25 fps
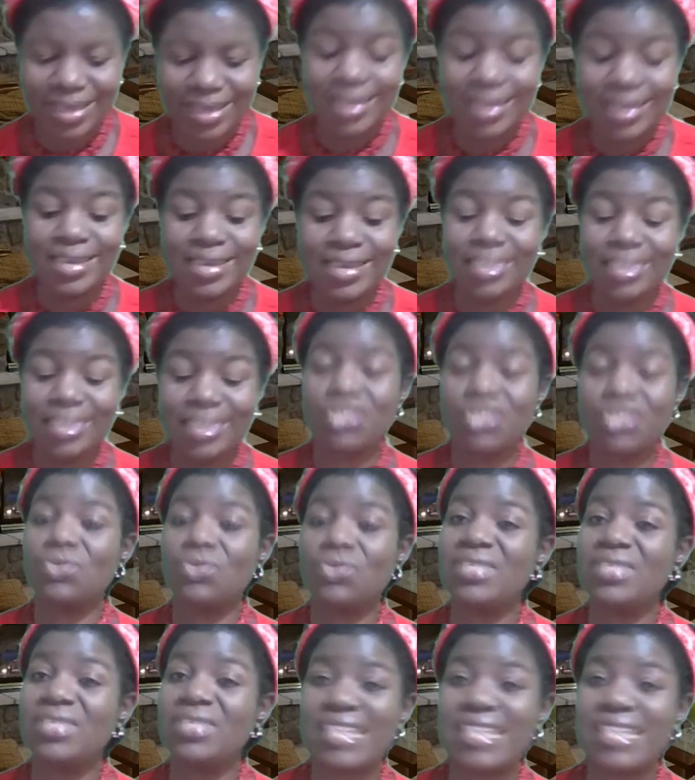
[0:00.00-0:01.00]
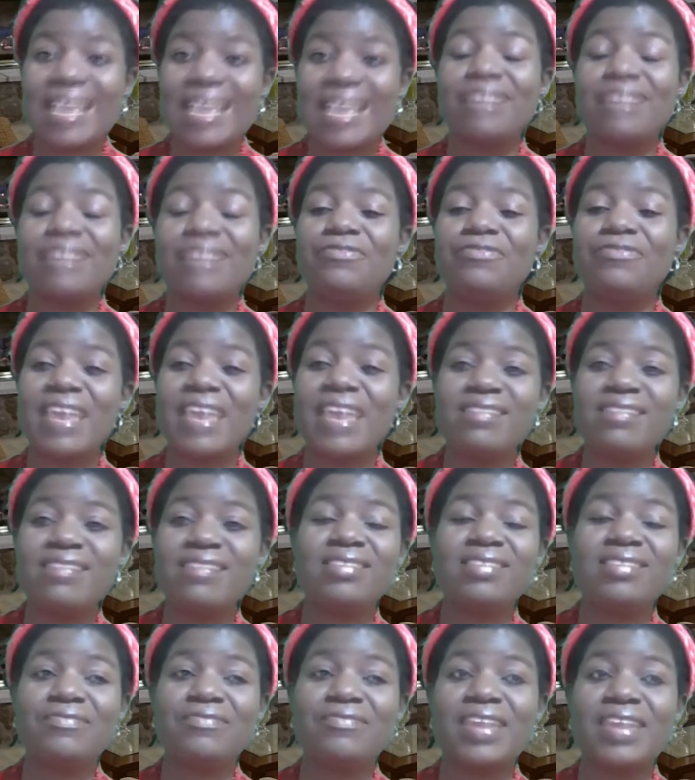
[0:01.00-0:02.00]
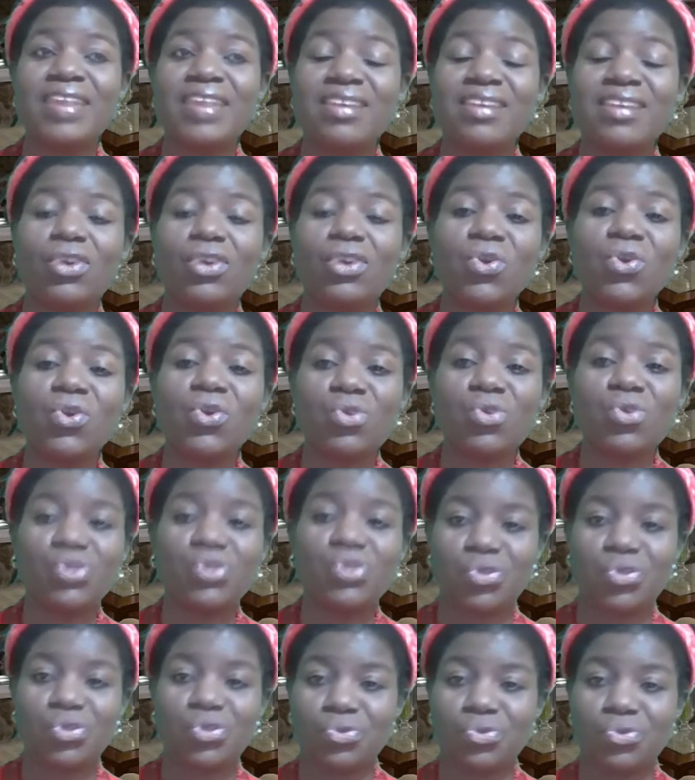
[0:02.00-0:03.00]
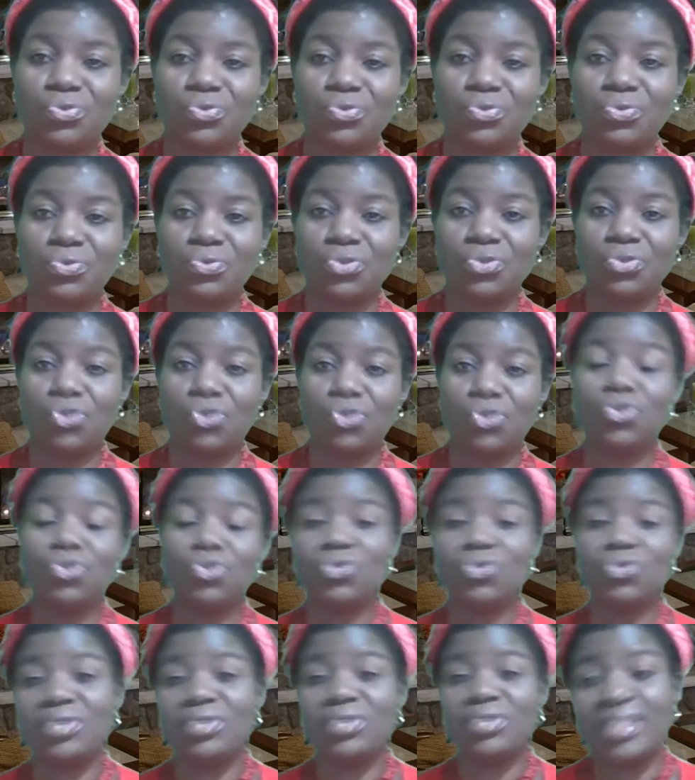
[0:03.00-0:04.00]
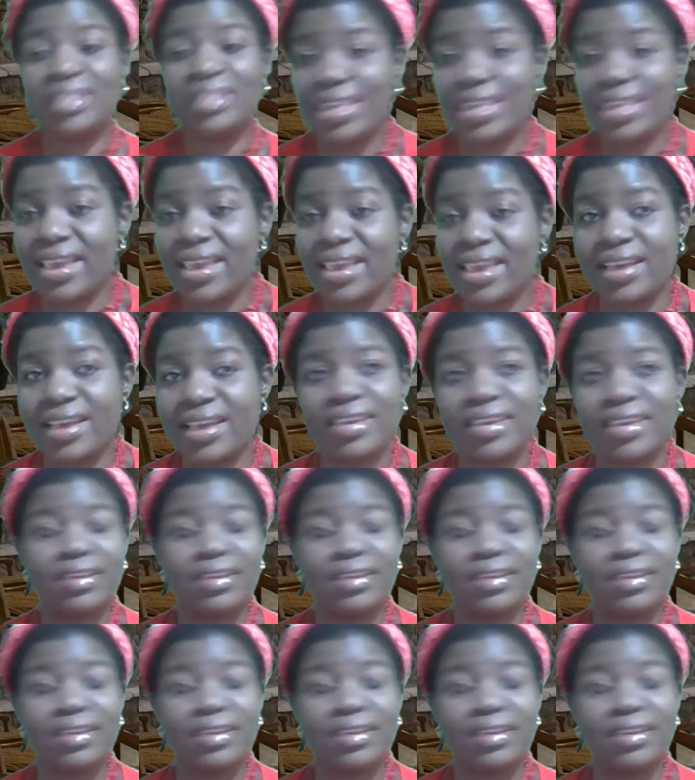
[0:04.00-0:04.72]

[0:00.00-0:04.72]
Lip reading: It is so sad. Very, very close to you there in